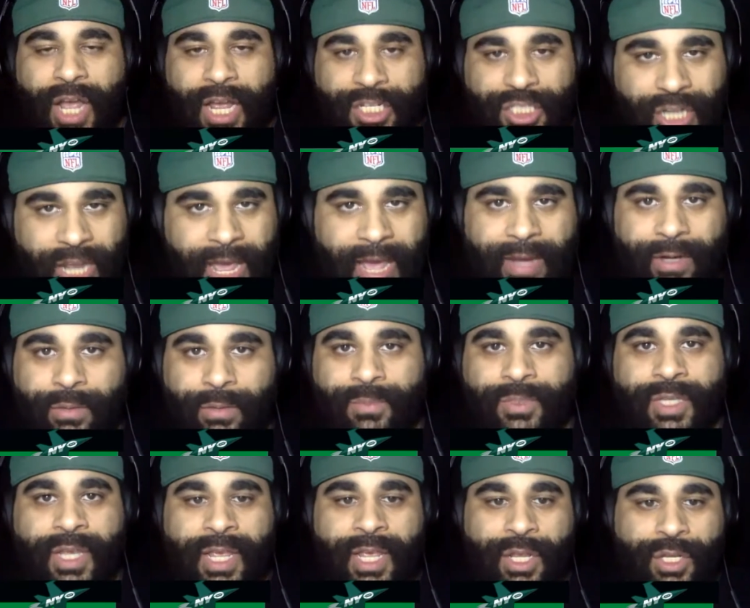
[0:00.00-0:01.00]
Josh
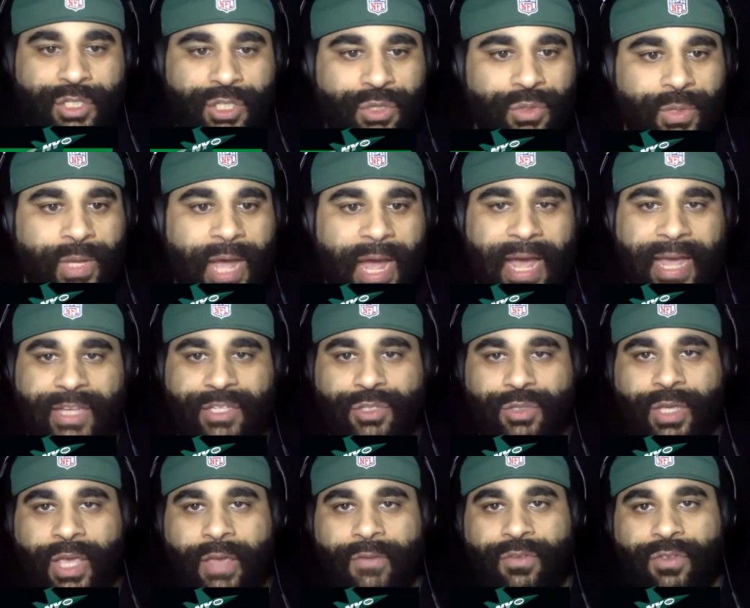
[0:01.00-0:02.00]
Adams, 2
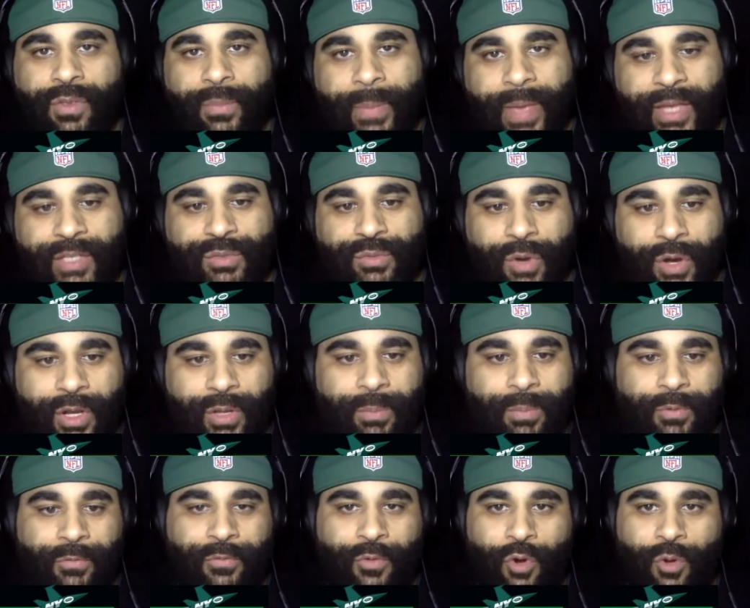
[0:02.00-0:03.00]
guys who gave you the best
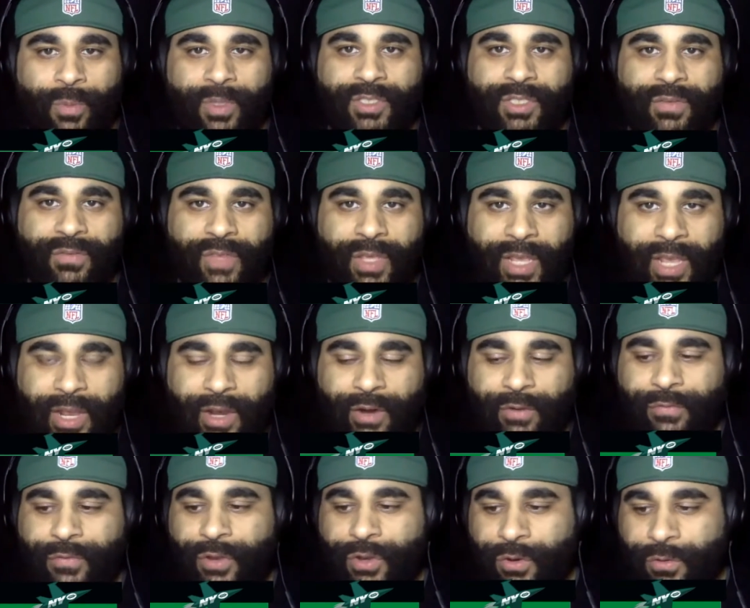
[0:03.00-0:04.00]
running performance of the
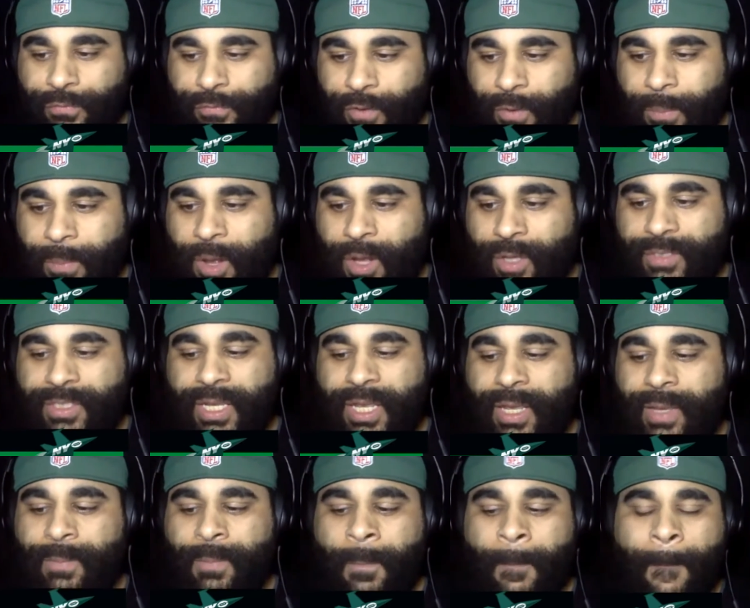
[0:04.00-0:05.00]
year for your football
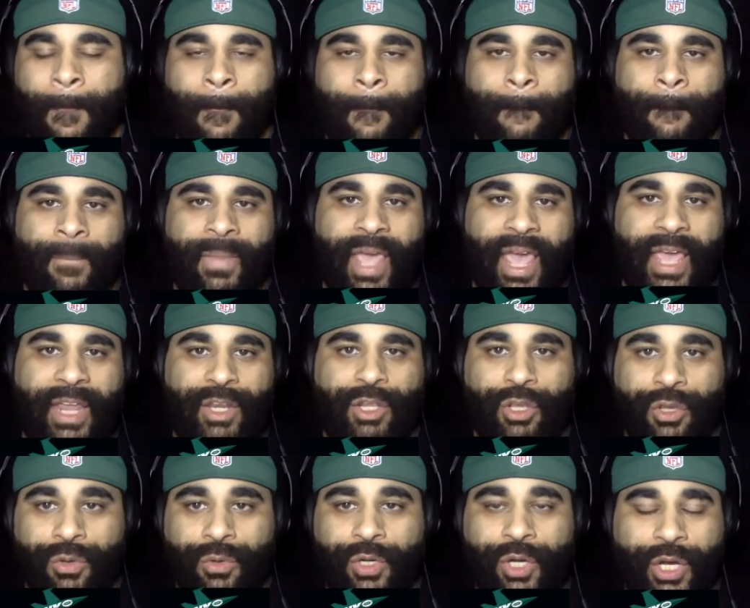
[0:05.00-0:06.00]
team,
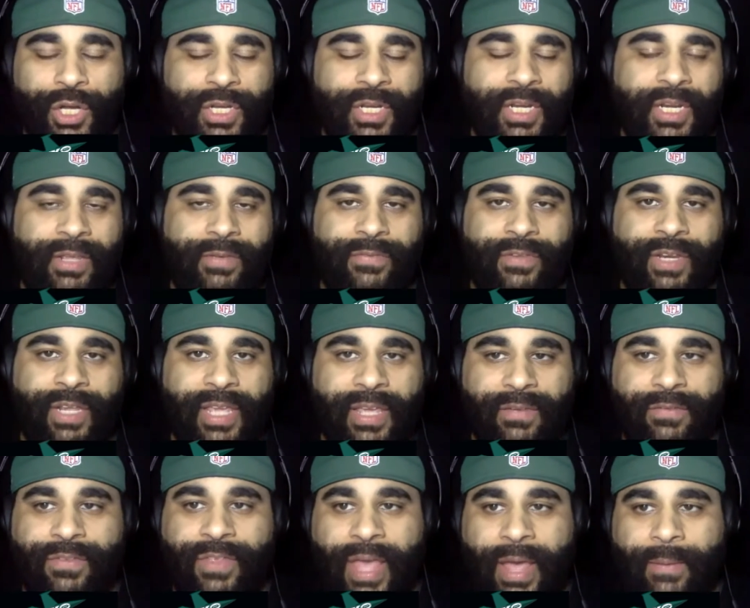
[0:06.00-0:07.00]
and you couldn't even
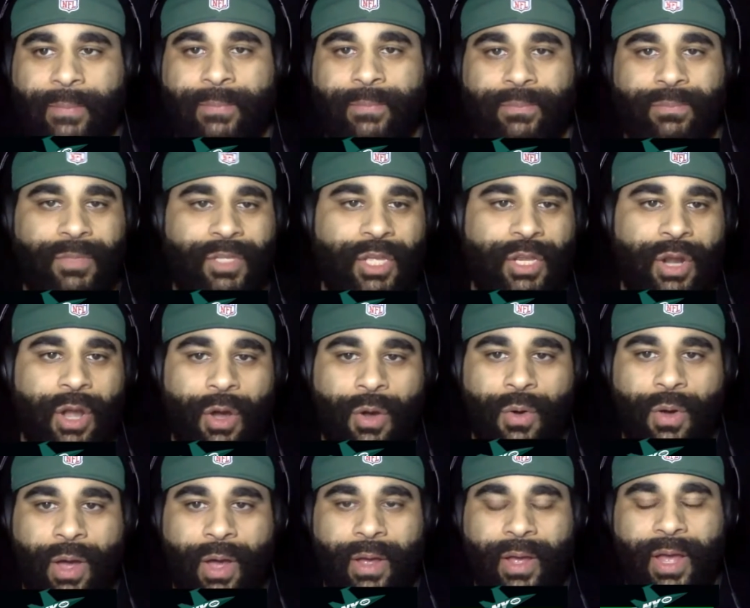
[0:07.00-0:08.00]
give them,
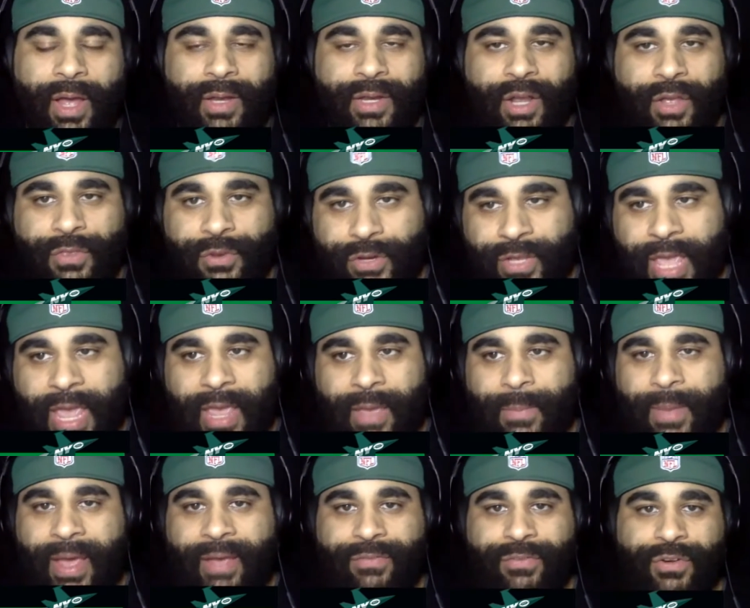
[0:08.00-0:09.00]
another
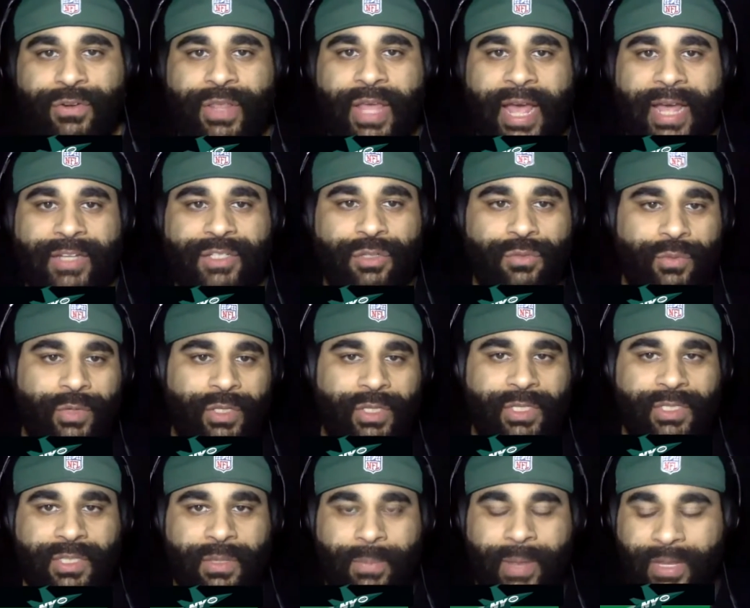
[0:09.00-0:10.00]
game after that to
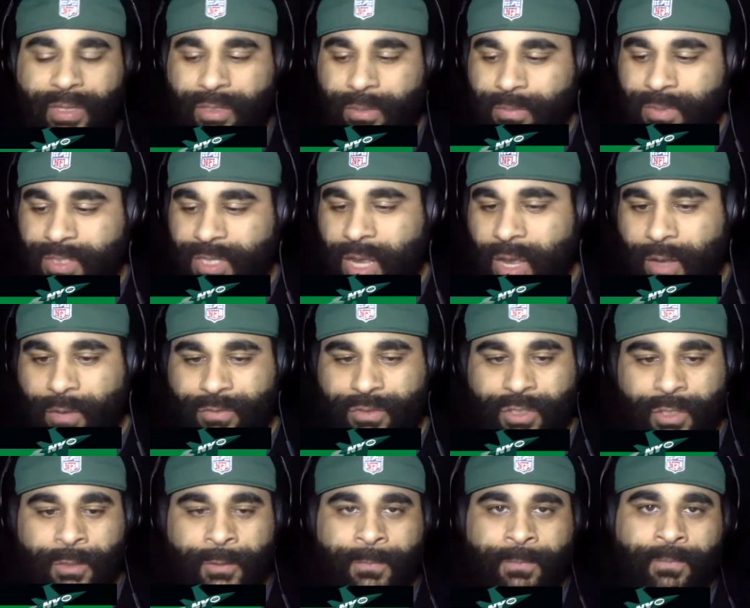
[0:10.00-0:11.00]
really cement themselves.